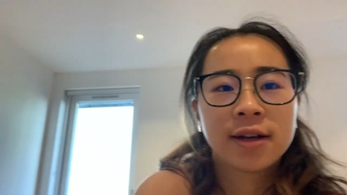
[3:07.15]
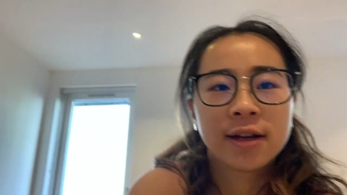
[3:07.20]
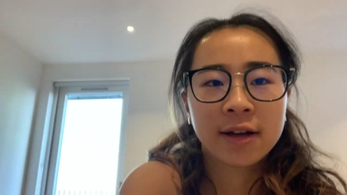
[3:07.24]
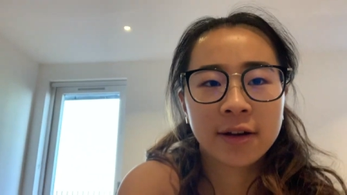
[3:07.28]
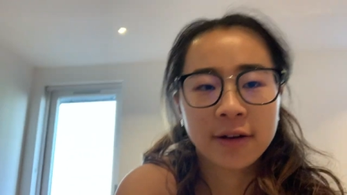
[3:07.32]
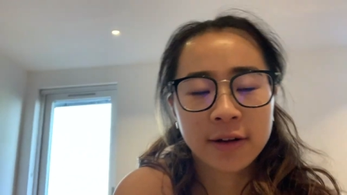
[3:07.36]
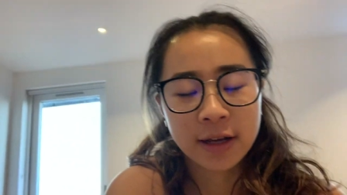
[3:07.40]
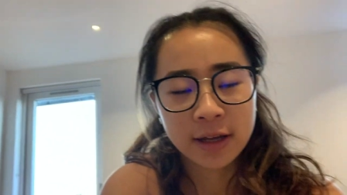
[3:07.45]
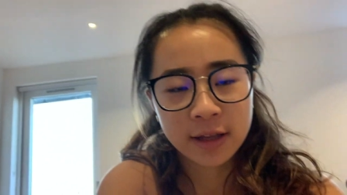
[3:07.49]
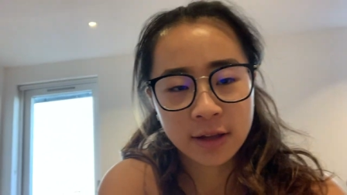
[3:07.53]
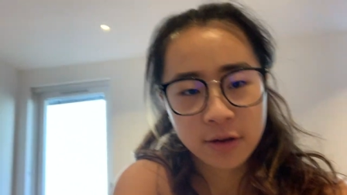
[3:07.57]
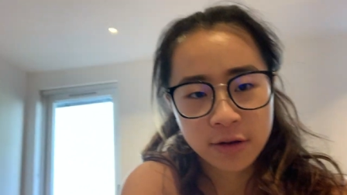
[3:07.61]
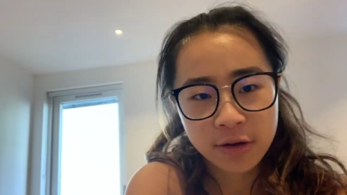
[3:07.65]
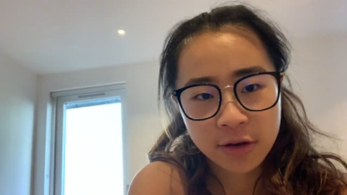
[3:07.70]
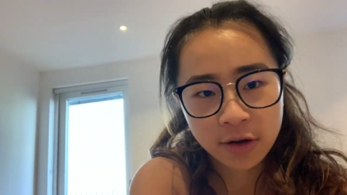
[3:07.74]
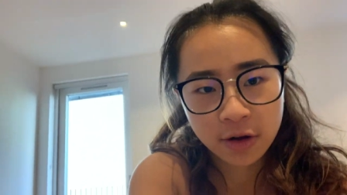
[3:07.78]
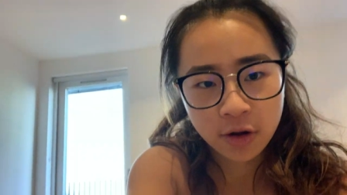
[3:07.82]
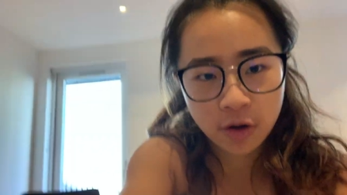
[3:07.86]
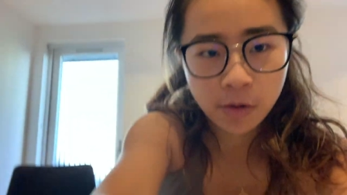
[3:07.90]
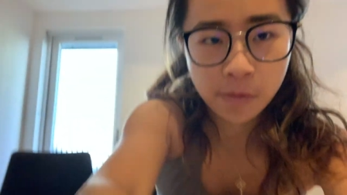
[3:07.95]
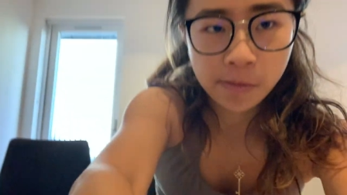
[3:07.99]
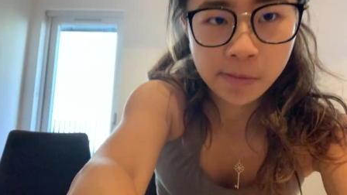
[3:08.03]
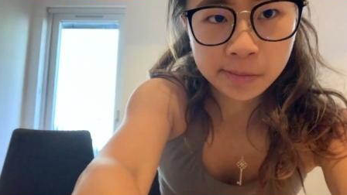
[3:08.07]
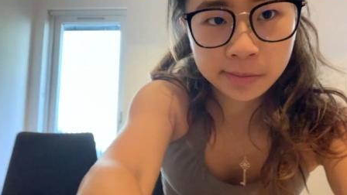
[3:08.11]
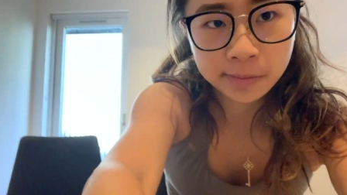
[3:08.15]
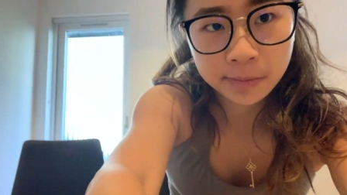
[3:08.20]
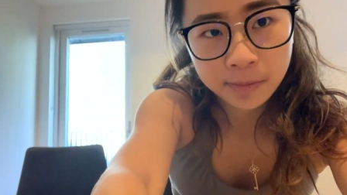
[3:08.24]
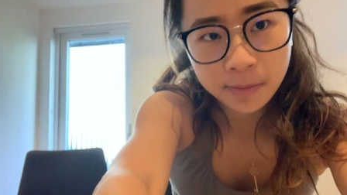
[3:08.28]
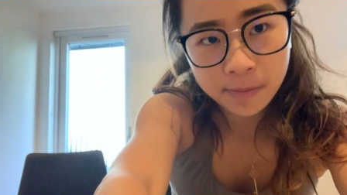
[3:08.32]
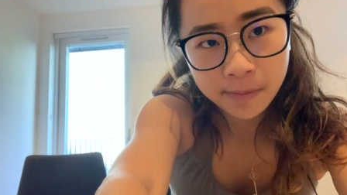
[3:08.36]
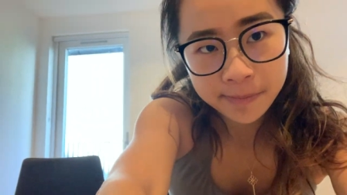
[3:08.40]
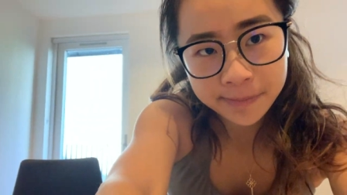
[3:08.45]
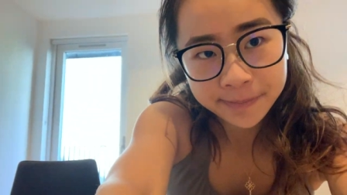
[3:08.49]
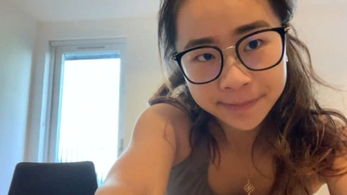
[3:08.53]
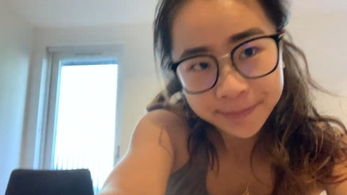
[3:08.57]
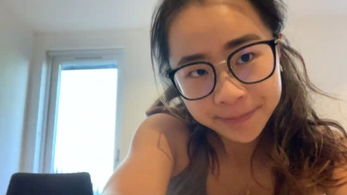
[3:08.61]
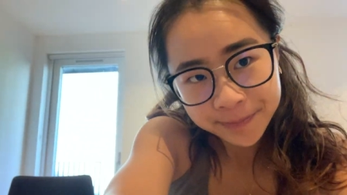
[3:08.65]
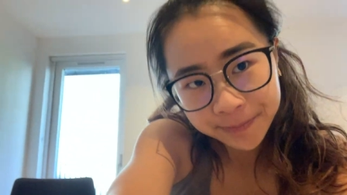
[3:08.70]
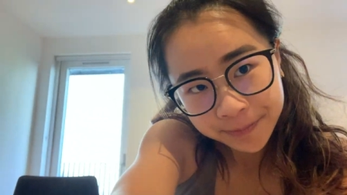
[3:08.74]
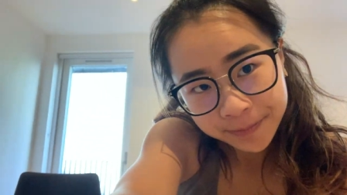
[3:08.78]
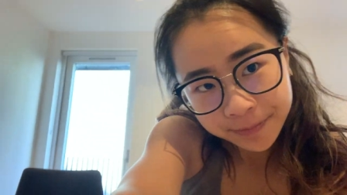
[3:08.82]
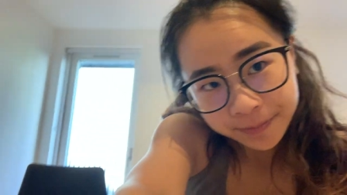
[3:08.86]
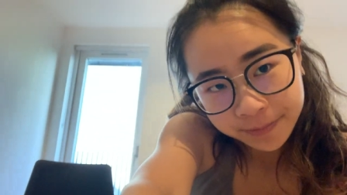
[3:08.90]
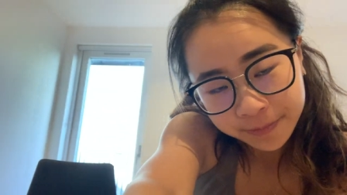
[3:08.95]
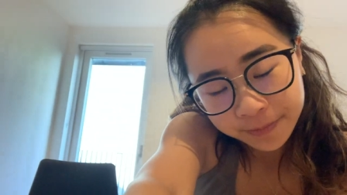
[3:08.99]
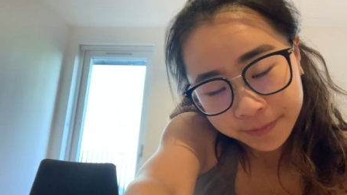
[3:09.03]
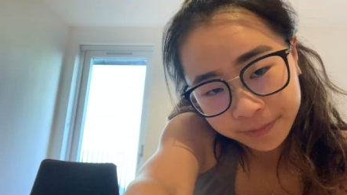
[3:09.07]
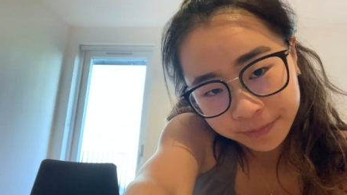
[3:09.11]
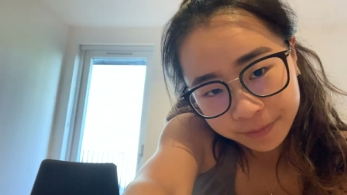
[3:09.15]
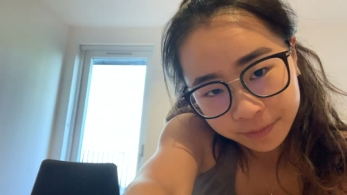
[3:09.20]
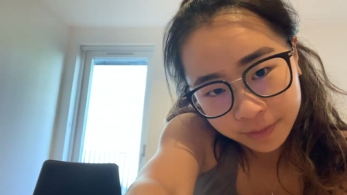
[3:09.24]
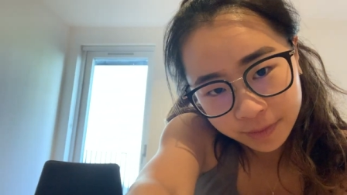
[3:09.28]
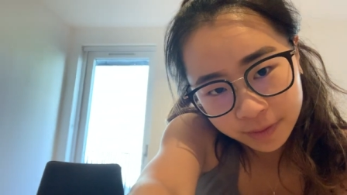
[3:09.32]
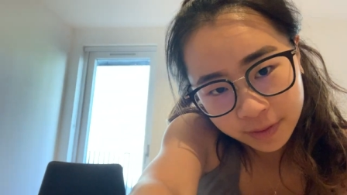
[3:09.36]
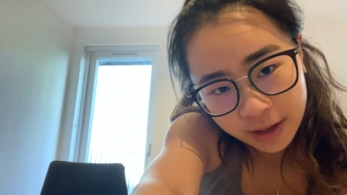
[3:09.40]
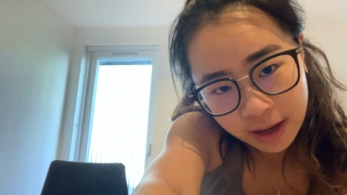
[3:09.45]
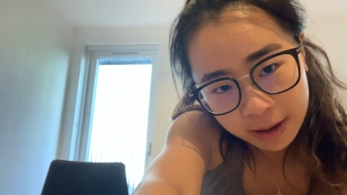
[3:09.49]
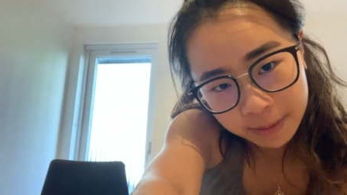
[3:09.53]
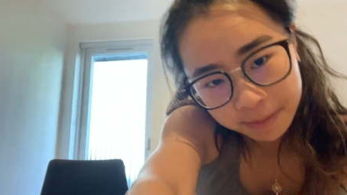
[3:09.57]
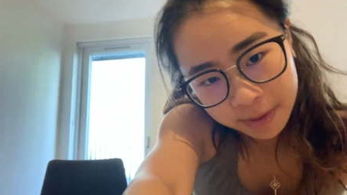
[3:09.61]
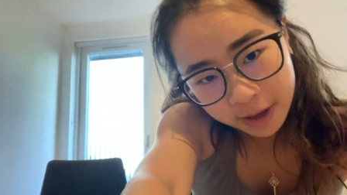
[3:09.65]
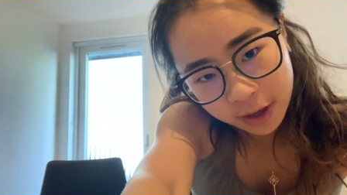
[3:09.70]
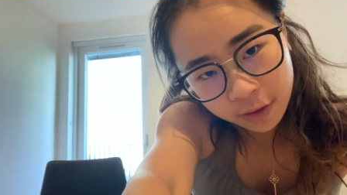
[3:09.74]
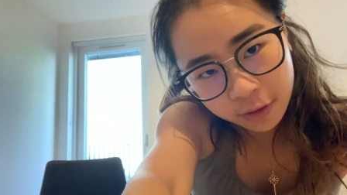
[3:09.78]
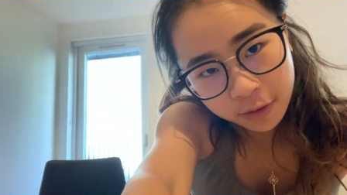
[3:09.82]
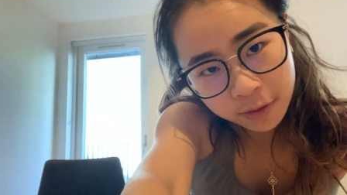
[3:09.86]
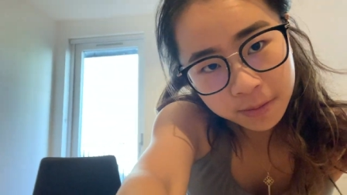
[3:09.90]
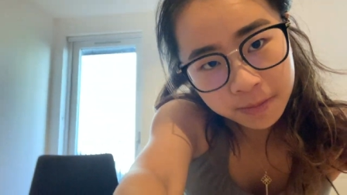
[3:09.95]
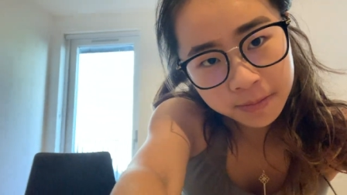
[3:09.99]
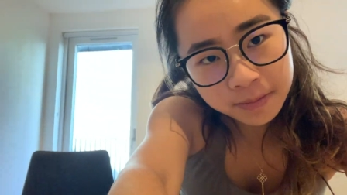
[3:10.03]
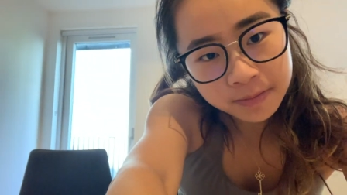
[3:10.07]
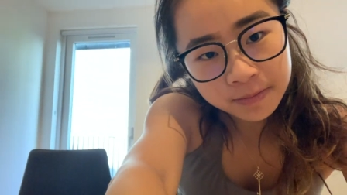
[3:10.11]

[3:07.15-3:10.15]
Okay, there you go. Is that better?